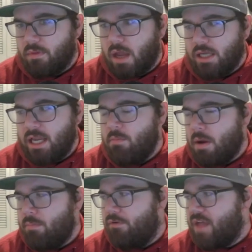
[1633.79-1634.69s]
I can't
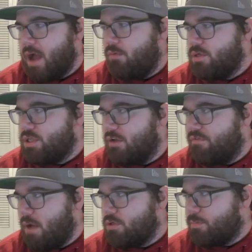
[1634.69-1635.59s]
remember if that
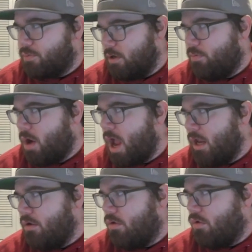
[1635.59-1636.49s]
was
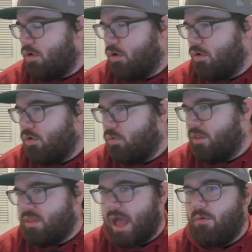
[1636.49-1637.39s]
pre-Bryant or
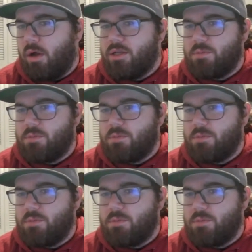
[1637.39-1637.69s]
when that was.